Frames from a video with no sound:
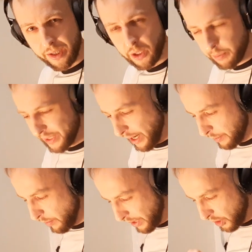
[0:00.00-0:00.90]
to subscribe
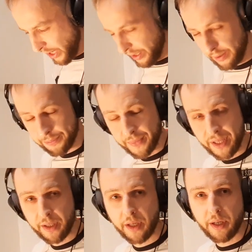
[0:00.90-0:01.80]
to my channel.
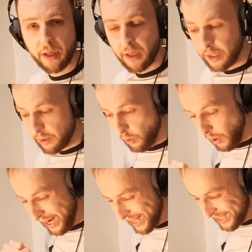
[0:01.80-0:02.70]
So
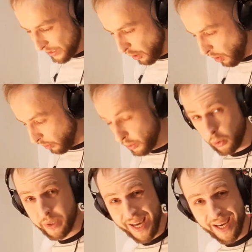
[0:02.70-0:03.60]
let's go.
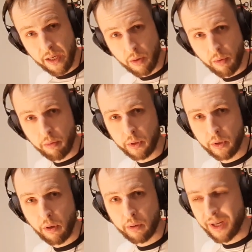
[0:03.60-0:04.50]
Today we will
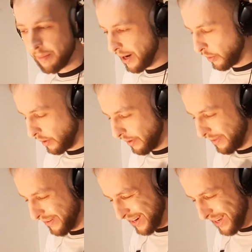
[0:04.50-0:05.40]
talk about
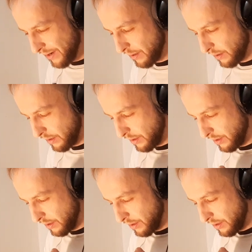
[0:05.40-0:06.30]
3
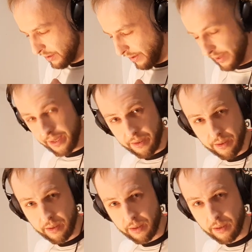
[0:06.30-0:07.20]
things.